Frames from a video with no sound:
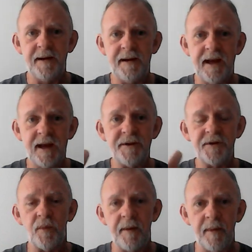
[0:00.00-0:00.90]

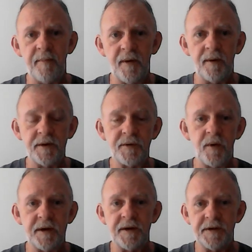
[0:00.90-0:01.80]
kids' swimming pool. It's
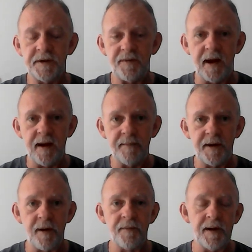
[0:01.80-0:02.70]
working just fine,
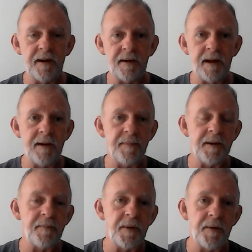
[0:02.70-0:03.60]
but on the
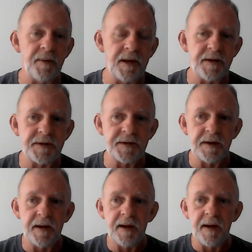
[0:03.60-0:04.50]
Olympic pool,
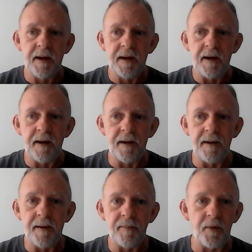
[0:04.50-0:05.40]
it's
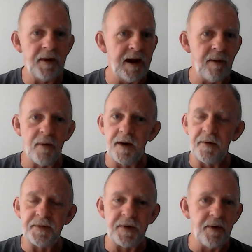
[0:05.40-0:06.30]
boy, that
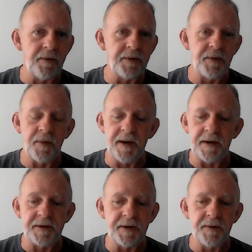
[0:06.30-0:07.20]
water turned
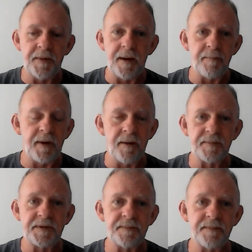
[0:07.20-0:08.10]
quick too. That
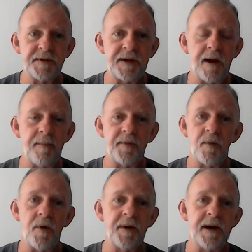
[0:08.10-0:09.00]
pump stopped
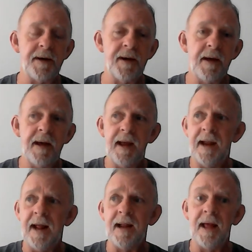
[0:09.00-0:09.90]
working,
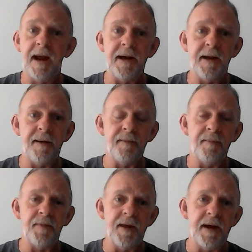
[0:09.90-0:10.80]
and that lady
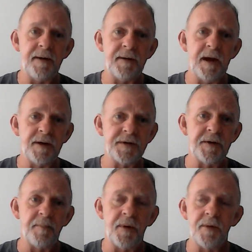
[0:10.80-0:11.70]
that does
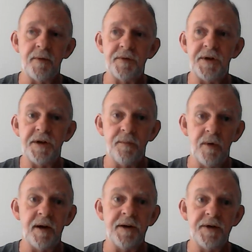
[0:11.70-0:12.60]
the pool, she
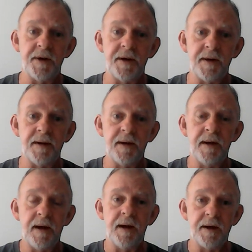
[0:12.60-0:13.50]
really should have
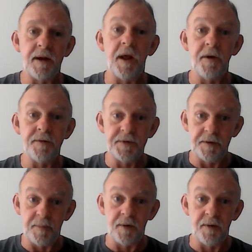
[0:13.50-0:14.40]
closed
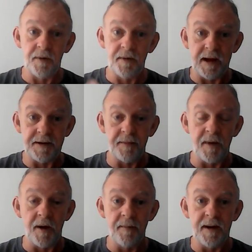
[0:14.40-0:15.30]
the pool at the
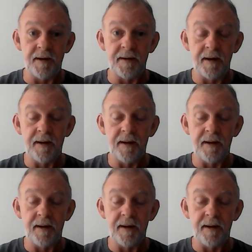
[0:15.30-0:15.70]
moment